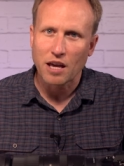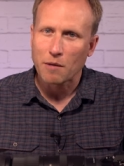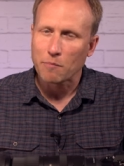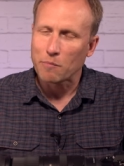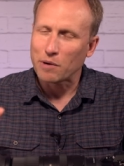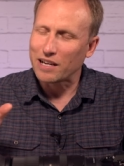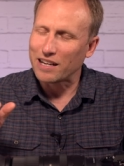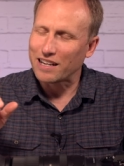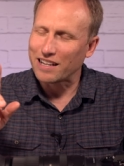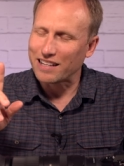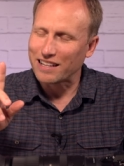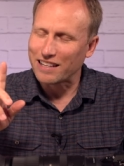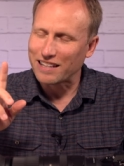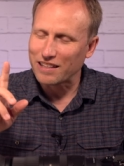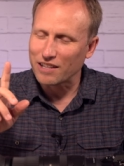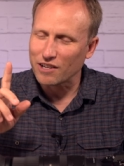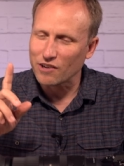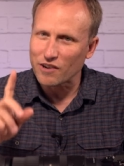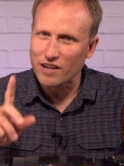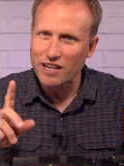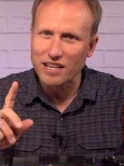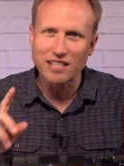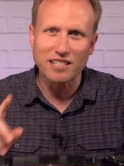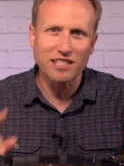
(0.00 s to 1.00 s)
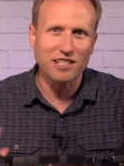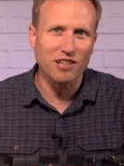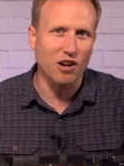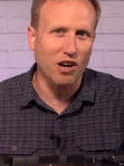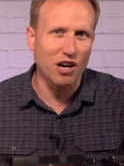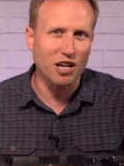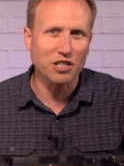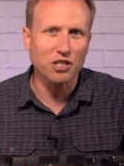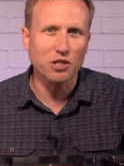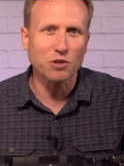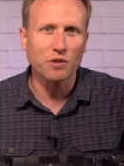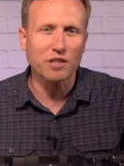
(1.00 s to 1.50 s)
But there is
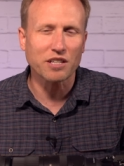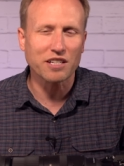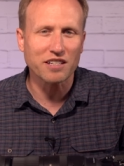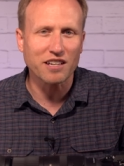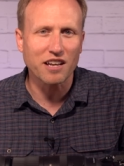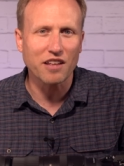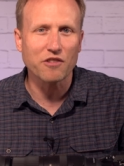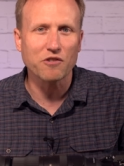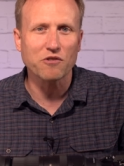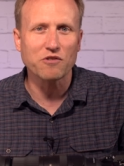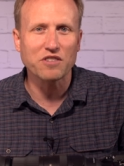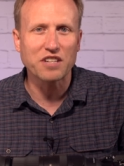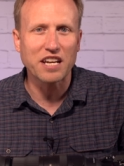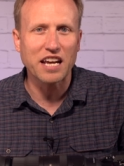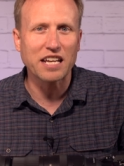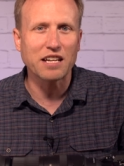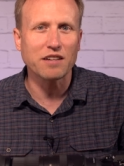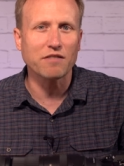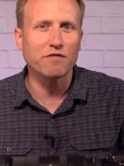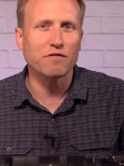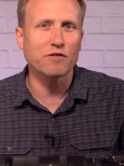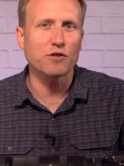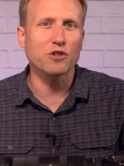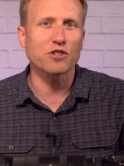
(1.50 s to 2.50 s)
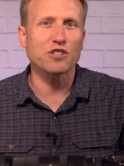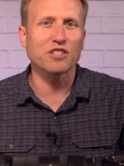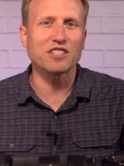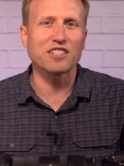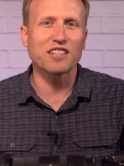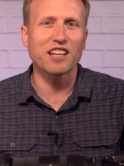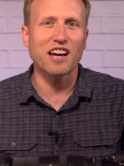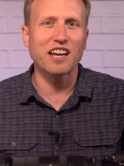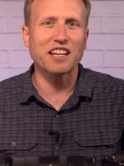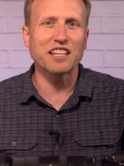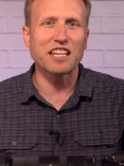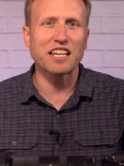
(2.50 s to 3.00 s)
also another native versus
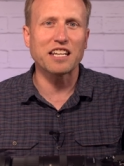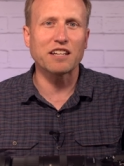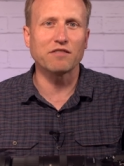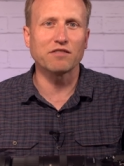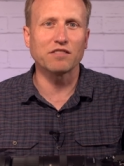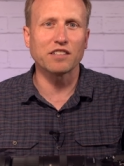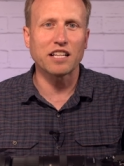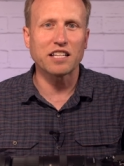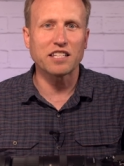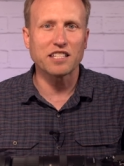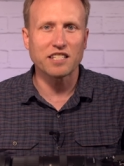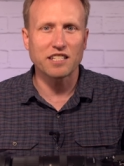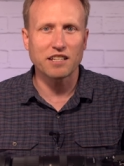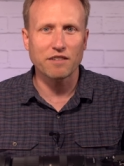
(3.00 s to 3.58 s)
non-native lens